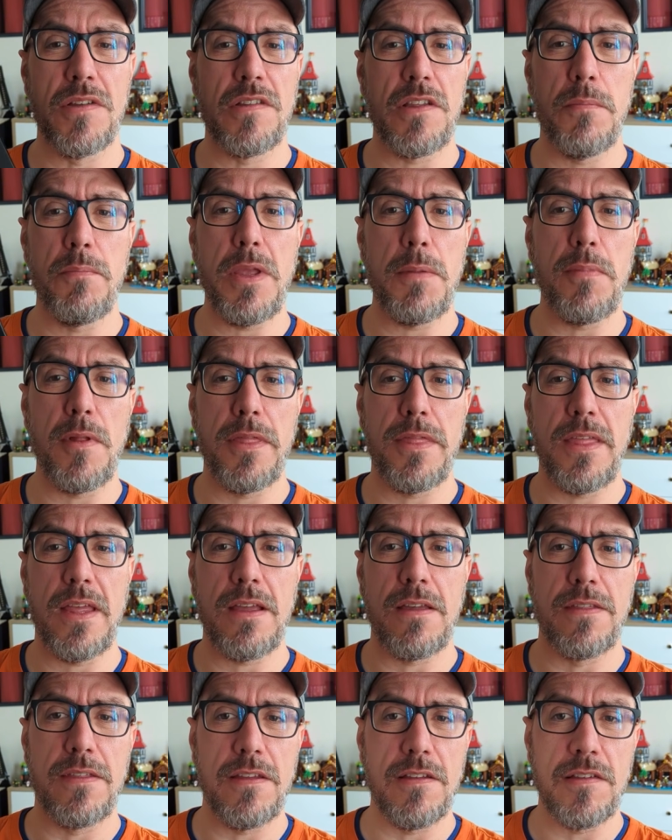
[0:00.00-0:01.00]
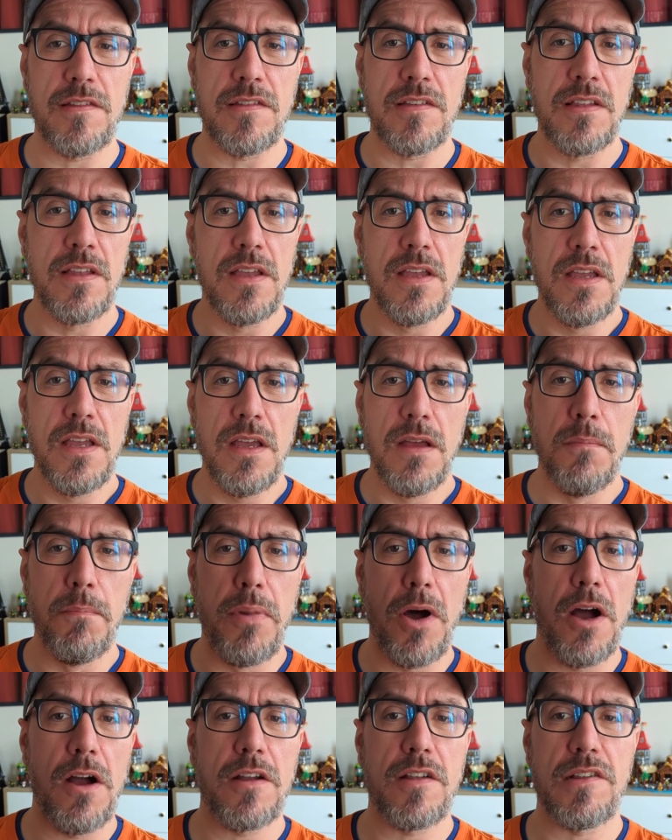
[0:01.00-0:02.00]
Some people think this
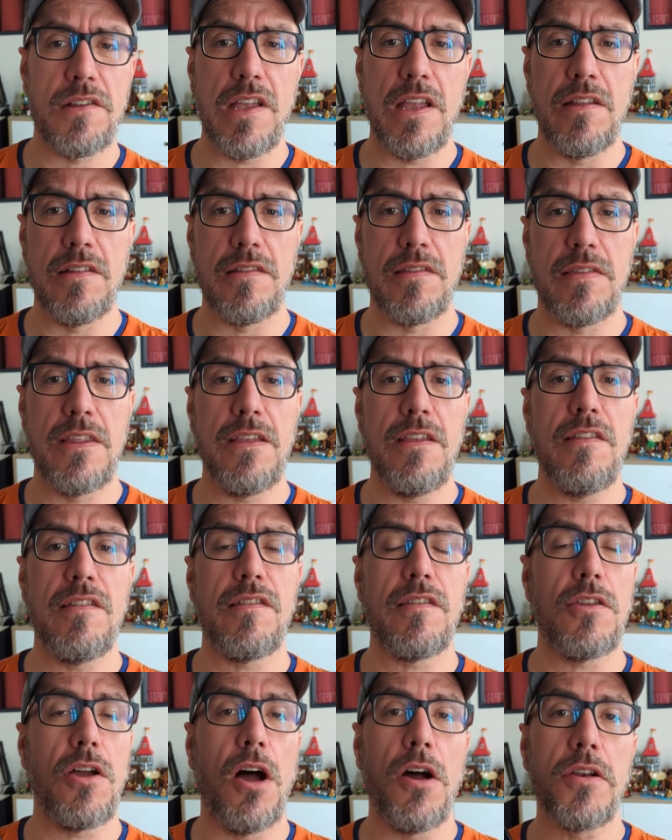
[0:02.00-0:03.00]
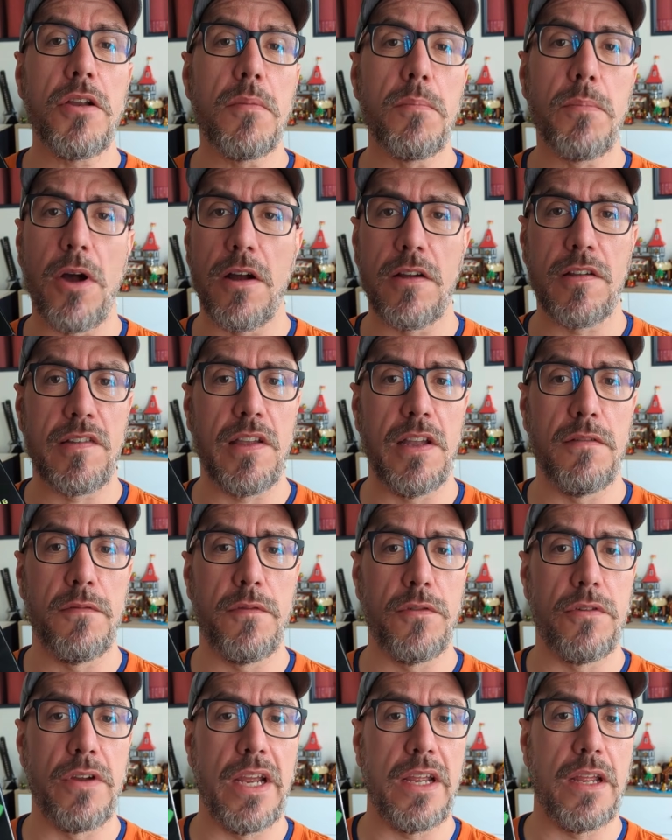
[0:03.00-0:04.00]
box is the starter box set
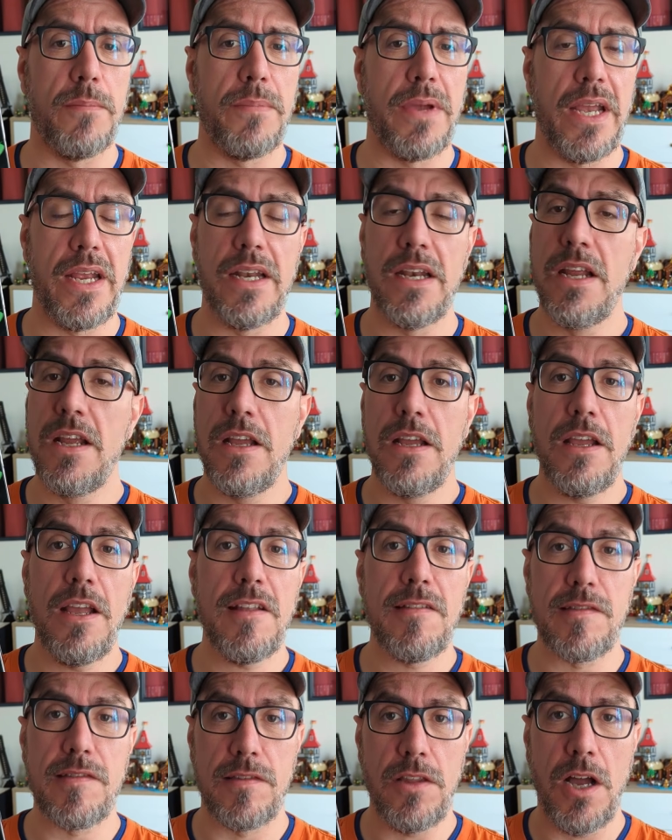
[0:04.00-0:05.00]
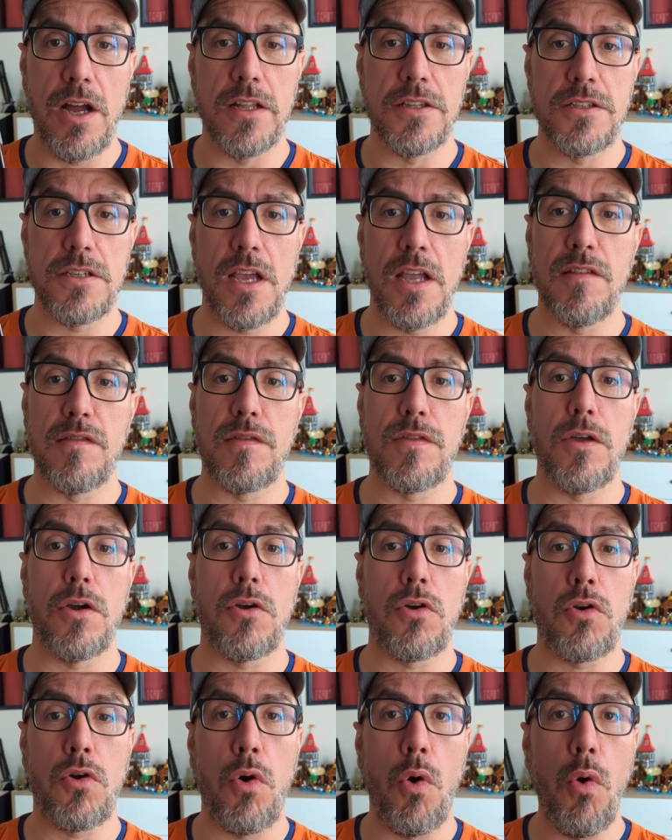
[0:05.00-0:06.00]
for Dragonbane. It's not. It's the
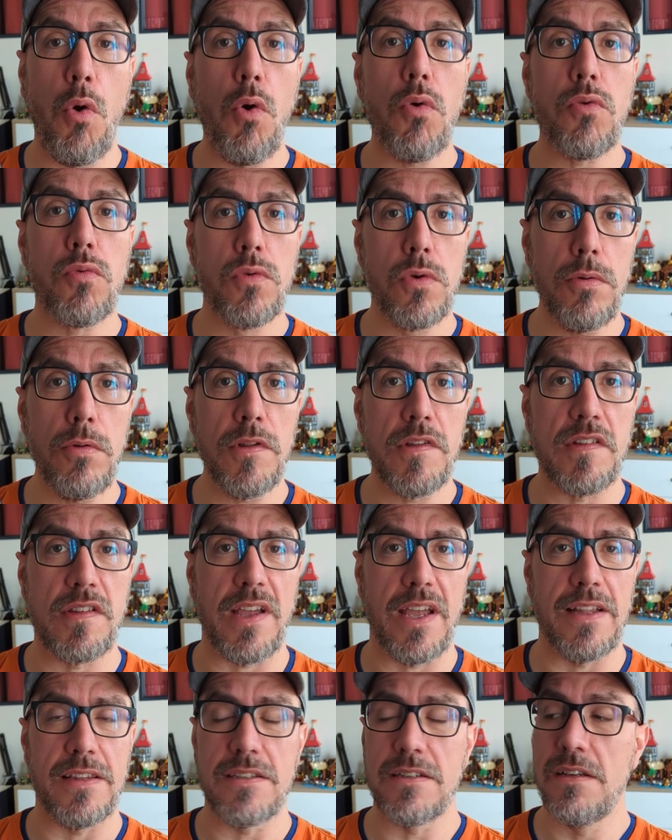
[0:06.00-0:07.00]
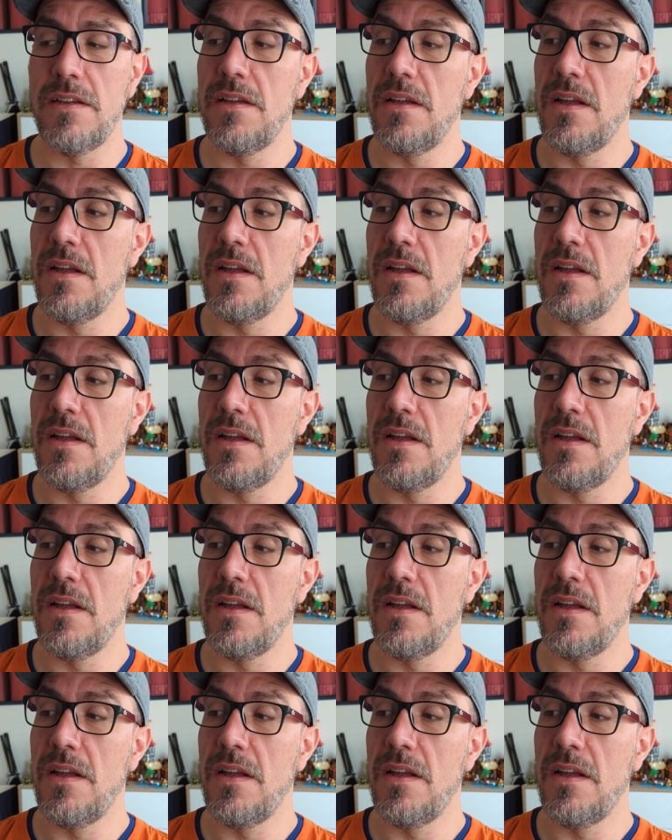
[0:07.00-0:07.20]
core rule set.